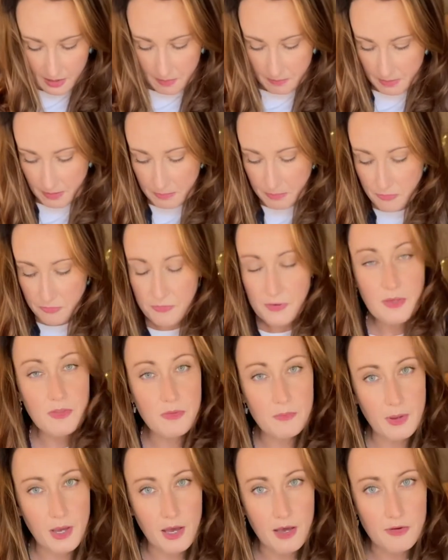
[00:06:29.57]
people fill
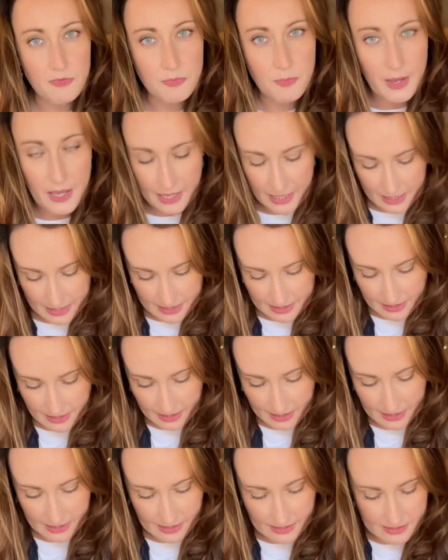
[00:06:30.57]
them halfway,
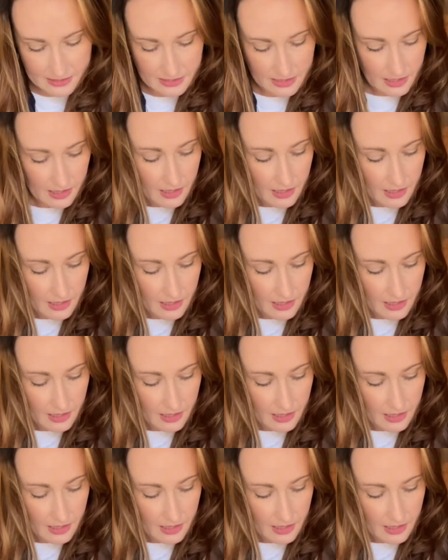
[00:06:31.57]
and